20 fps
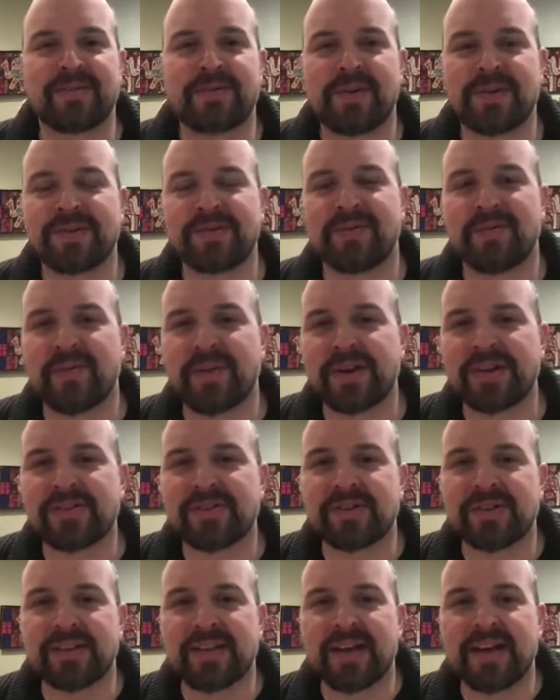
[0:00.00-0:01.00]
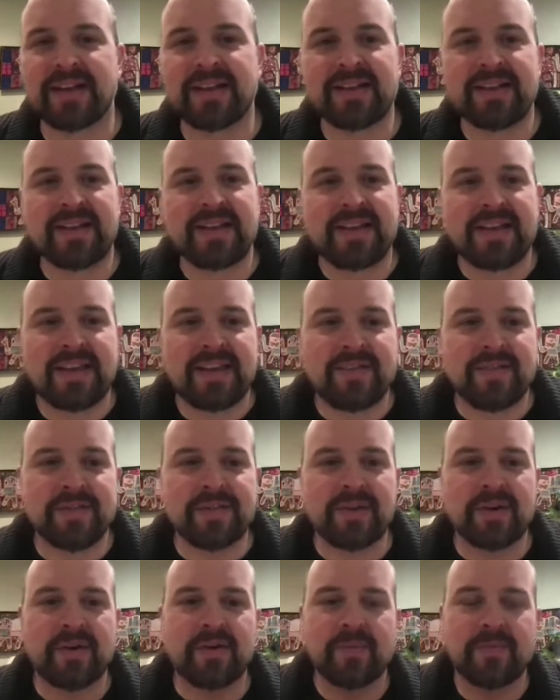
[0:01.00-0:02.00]
I'm watching Frasier a lot,
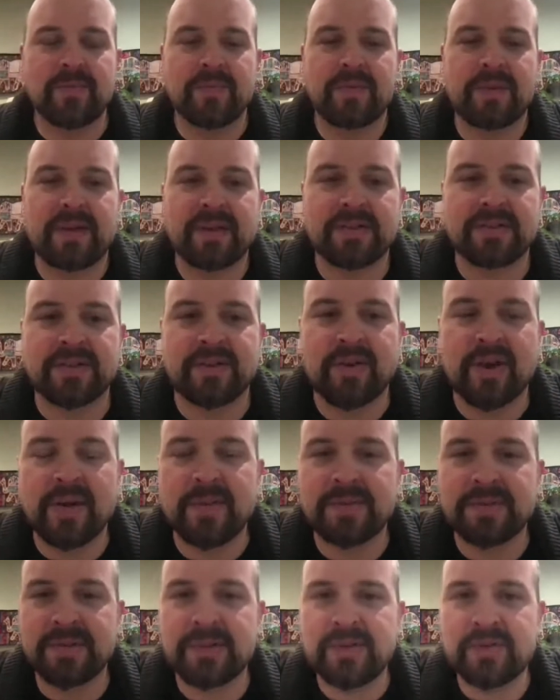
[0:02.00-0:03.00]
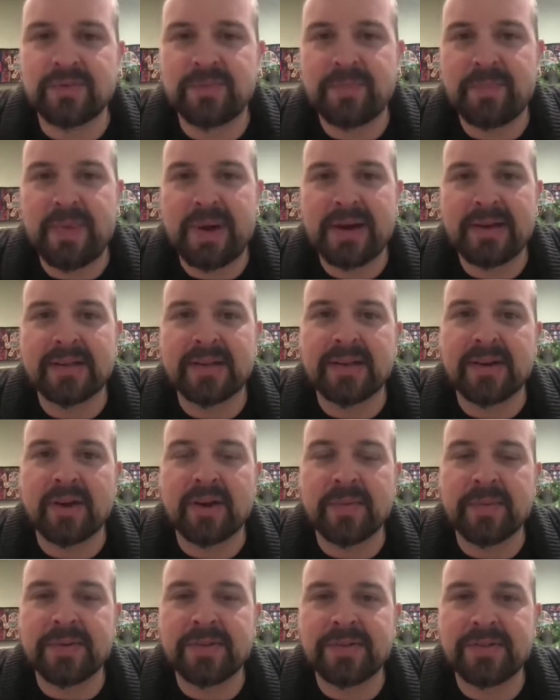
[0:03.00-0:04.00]
even though Kelsey Grammer is a huge pile of
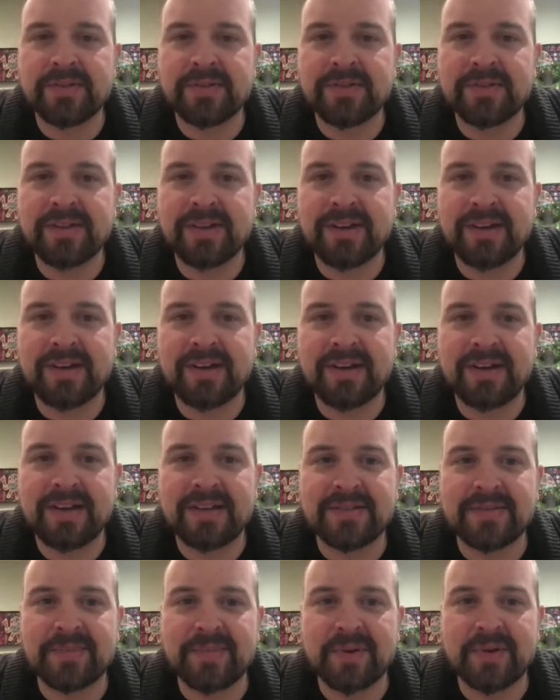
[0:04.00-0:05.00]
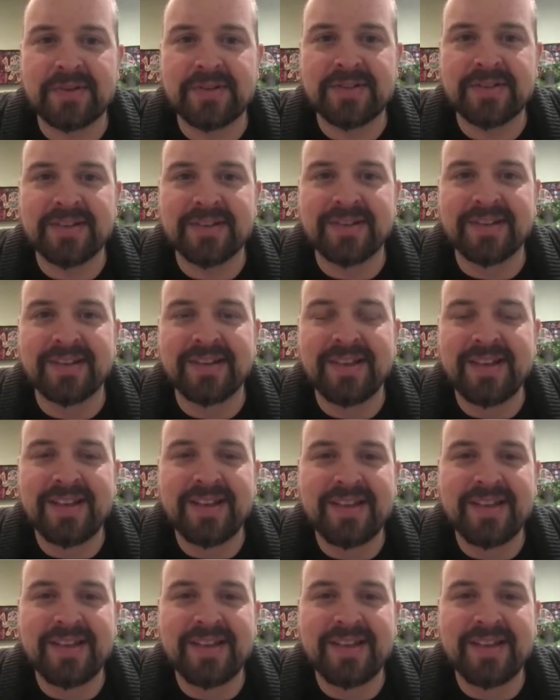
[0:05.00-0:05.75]
garbage as a person.